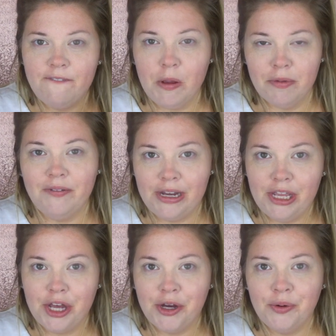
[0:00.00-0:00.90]
film a
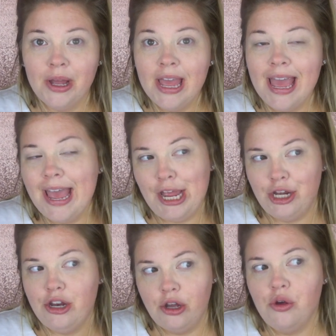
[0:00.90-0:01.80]
video
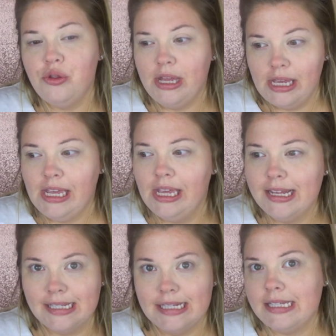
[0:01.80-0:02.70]
and know that
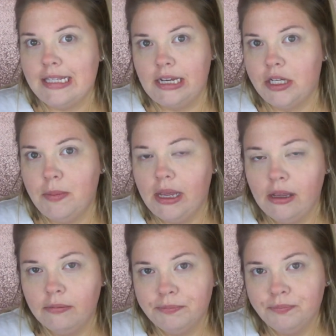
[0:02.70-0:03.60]
he is listening to
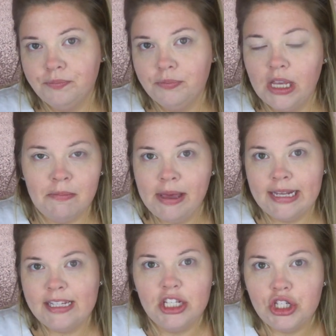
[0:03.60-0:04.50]
me. It
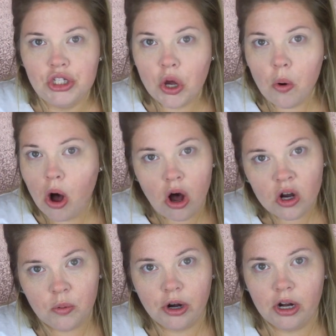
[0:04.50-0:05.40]
makes it so
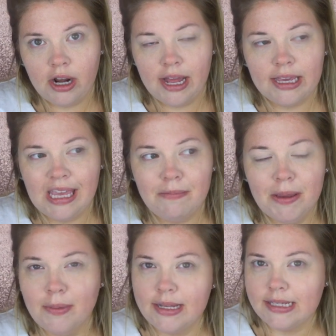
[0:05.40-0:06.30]
awkward and I can't
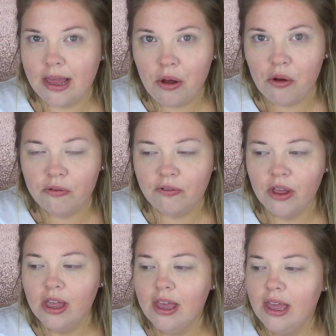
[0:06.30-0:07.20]
be myself,
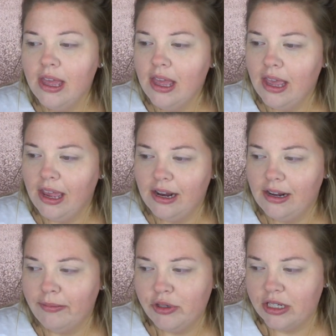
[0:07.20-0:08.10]
and
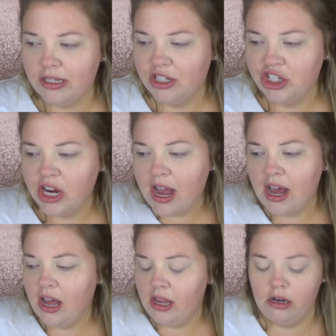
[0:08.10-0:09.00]
I'm just
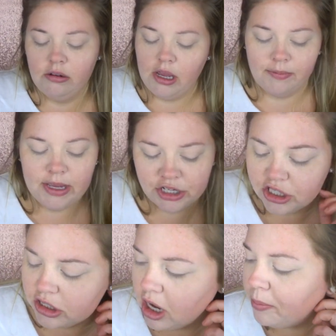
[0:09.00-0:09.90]
shy, and yeah, it's
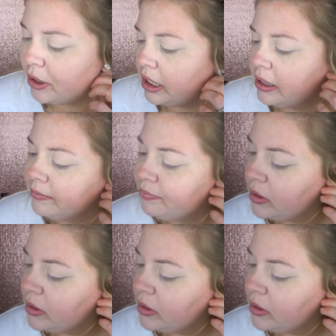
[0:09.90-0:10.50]
just not pretty.